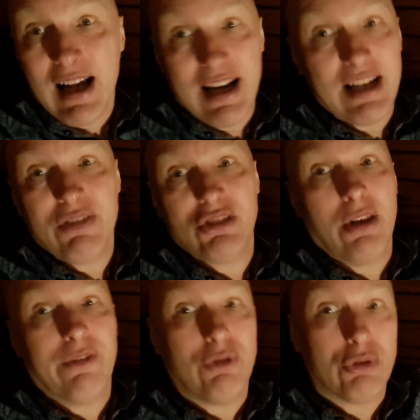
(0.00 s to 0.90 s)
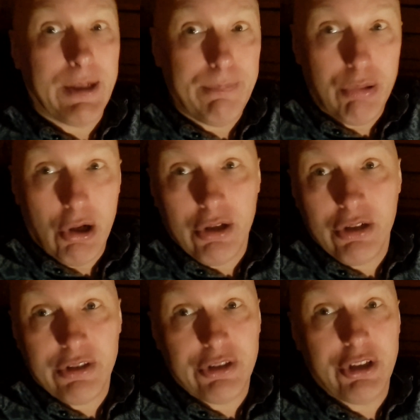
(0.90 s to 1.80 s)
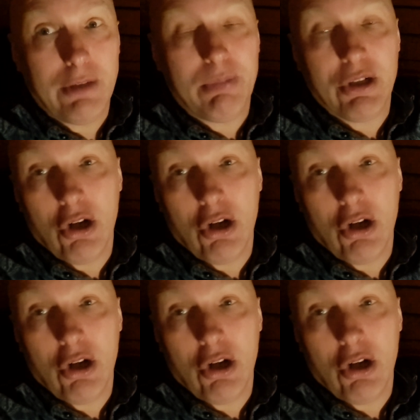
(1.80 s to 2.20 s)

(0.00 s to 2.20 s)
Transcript: And I never saw the fucking point because the stupid